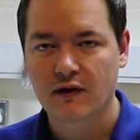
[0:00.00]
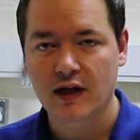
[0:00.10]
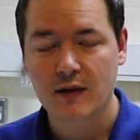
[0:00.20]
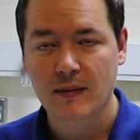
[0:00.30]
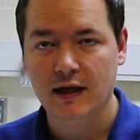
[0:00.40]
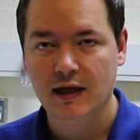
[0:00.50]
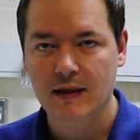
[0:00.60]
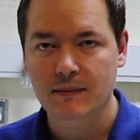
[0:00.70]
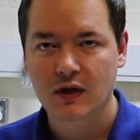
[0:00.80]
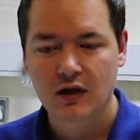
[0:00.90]
the Hitman
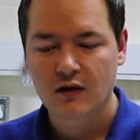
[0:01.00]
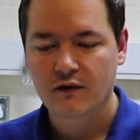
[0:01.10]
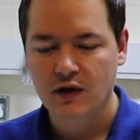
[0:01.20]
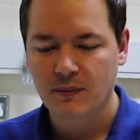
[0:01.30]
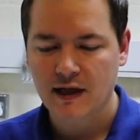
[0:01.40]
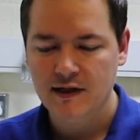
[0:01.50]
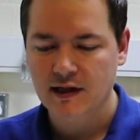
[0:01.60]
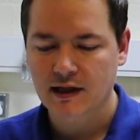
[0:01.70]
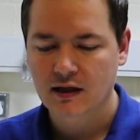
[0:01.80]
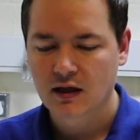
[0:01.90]
game for your P
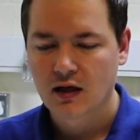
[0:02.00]
C.